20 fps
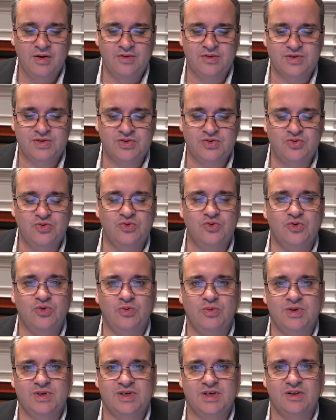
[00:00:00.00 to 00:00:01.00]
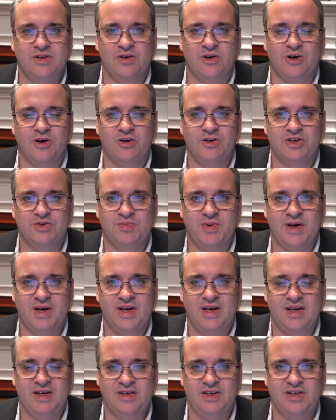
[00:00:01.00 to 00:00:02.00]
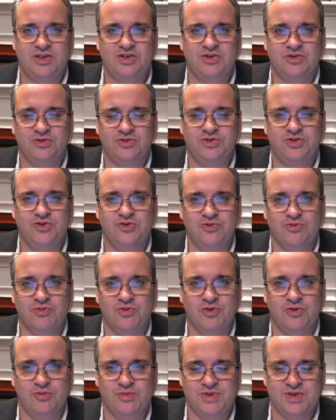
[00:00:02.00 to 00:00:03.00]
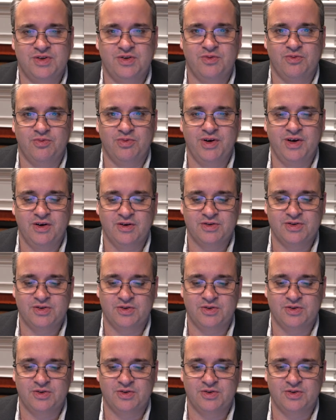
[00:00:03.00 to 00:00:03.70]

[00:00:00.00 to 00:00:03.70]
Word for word: the school was enlarged by an additional two rooms at the rear,